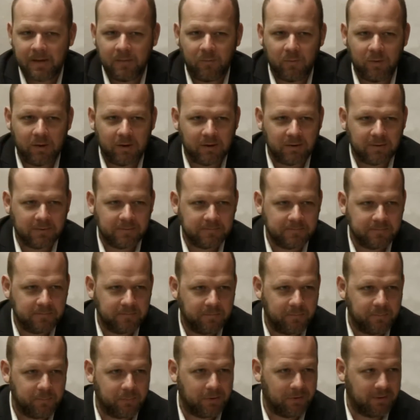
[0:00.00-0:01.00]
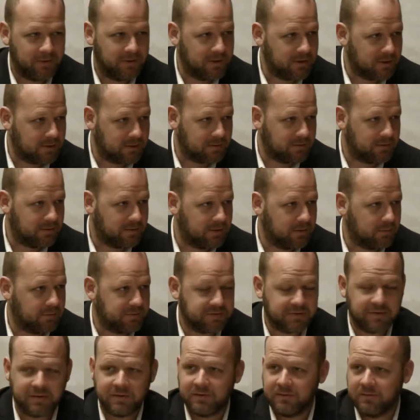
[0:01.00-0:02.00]
Well, politically, it
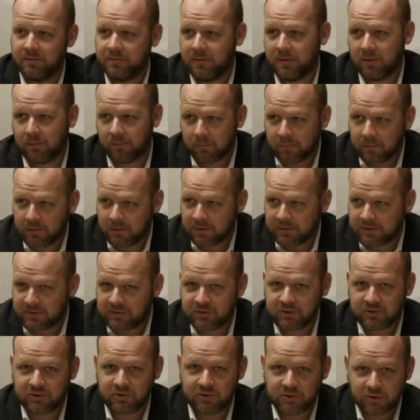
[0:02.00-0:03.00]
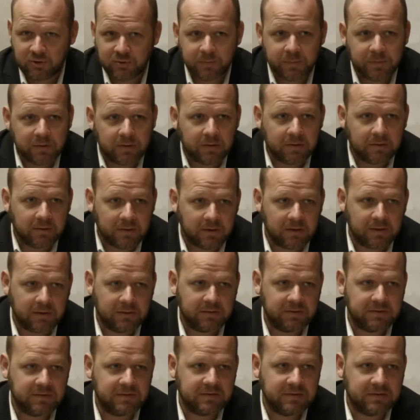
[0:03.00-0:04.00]
was a really stupid thing to